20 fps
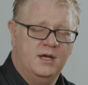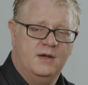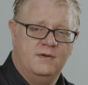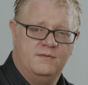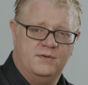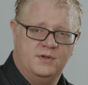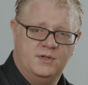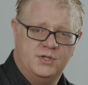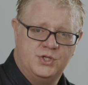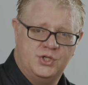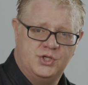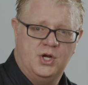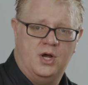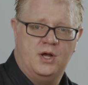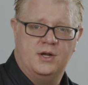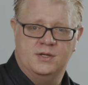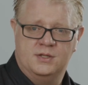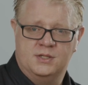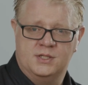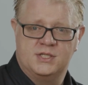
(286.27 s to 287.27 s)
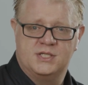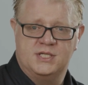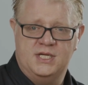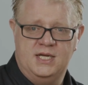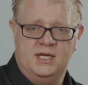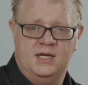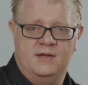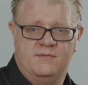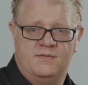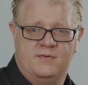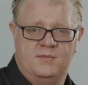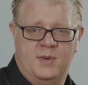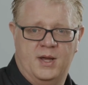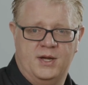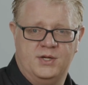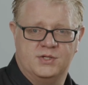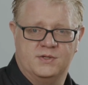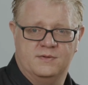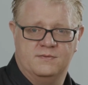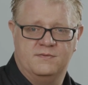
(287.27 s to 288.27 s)
for the shot and the scene
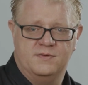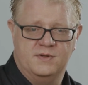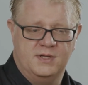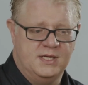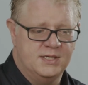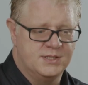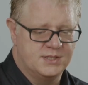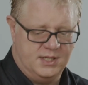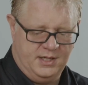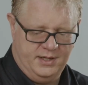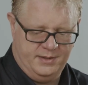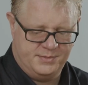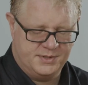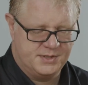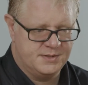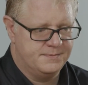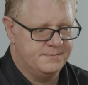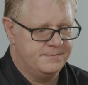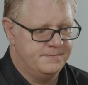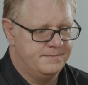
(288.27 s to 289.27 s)
information for these clips.